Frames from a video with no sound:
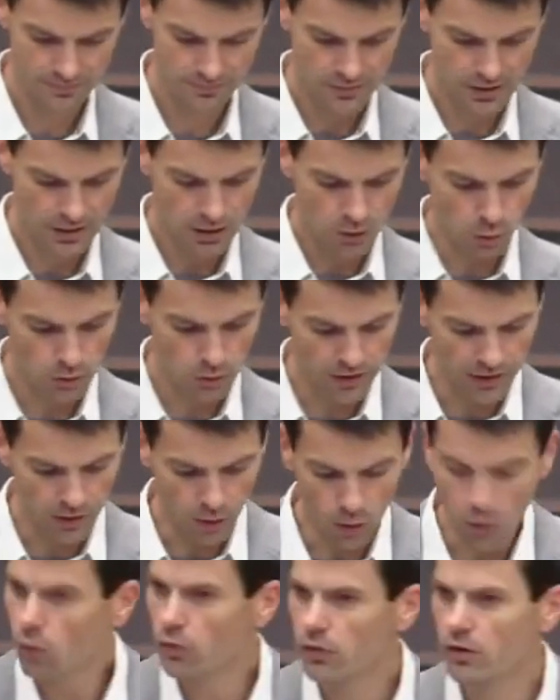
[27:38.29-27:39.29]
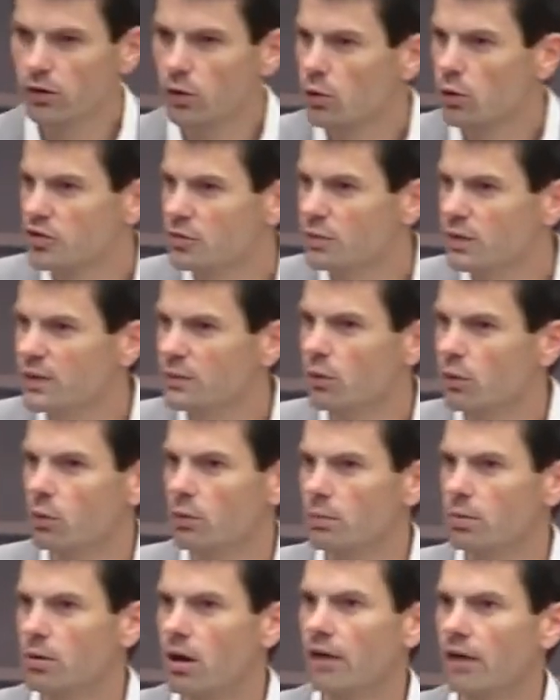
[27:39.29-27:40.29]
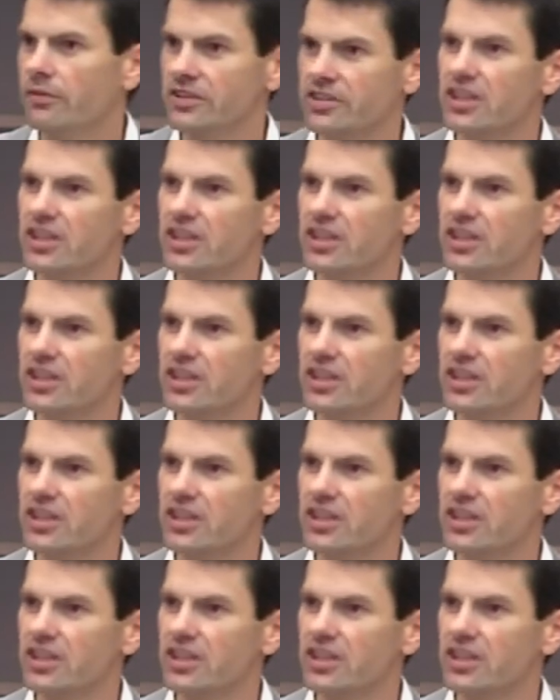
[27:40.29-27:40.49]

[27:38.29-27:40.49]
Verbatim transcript: Were that all the Lord's people were prophets.